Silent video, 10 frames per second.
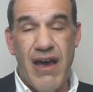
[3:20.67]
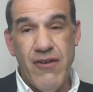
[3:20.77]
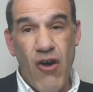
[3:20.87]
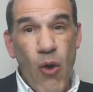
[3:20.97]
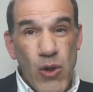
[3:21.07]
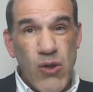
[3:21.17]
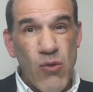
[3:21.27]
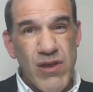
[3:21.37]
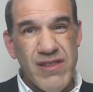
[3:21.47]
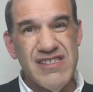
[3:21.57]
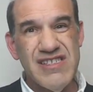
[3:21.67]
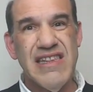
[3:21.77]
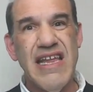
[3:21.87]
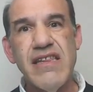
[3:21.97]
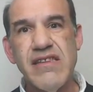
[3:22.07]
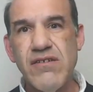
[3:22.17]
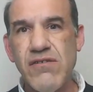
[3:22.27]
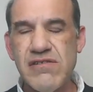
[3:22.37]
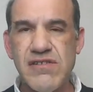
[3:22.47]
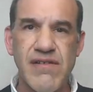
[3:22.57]
And although with slight
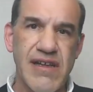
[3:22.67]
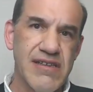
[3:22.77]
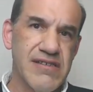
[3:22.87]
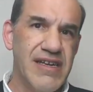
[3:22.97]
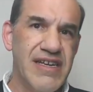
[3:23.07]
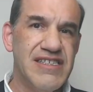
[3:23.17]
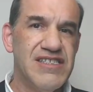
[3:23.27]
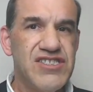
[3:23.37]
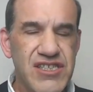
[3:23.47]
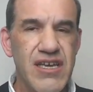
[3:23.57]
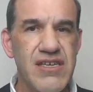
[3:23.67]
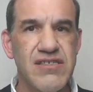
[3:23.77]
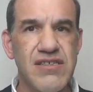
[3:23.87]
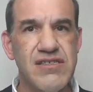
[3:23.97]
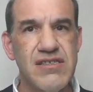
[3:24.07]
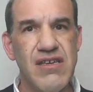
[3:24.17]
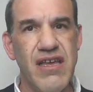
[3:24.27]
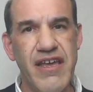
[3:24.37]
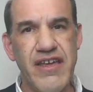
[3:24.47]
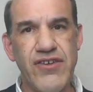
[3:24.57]
cultural changes,
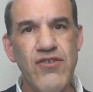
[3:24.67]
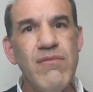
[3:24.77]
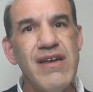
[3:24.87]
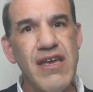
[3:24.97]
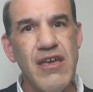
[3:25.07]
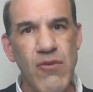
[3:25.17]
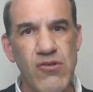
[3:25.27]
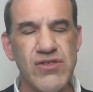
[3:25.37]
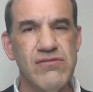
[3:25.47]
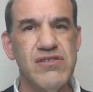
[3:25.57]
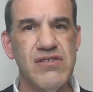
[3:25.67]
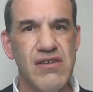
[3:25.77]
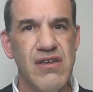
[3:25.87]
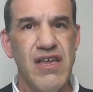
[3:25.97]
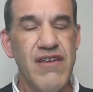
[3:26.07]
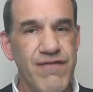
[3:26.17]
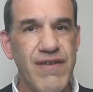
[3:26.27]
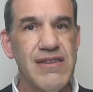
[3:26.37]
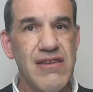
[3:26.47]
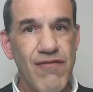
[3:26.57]
human emotions, in
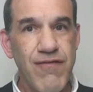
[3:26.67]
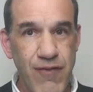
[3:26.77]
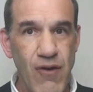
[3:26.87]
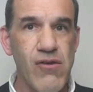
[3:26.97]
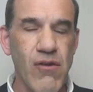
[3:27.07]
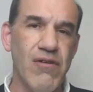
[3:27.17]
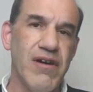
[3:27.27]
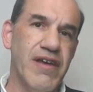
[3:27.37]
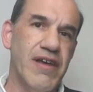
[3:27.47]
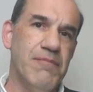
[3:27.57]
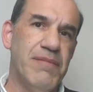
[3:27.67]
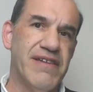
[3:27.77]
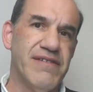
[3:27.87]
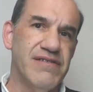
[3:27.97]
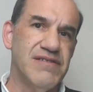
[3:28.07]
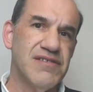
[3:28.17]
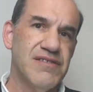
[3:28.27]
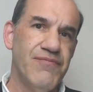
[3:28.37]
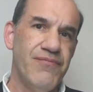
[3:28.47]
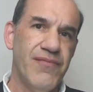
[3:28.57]
fact, follow
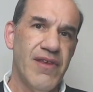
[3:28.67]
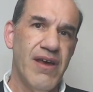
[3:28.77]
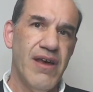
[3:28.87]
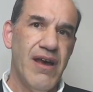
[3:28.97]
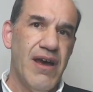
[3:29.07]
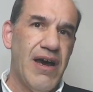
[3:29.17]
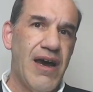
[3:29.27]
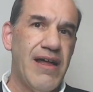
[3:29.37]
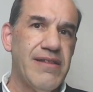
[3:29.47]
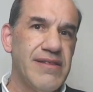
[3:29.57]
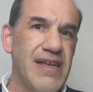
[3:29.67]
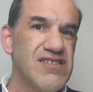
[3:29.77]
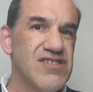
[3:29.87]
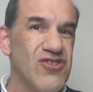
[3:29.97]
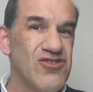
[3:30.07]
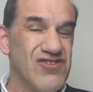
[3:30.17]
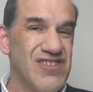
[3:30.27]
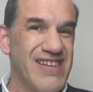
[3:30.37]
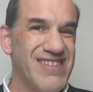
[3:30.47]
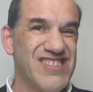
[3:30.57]
patterns. And that's not
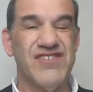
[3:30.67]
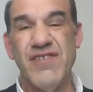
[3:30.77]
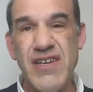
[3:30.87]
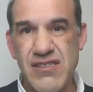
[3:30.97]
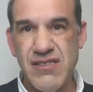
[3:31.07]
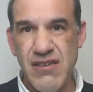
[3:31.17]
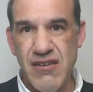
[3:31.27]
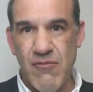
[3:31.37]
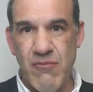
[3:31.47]
that strange,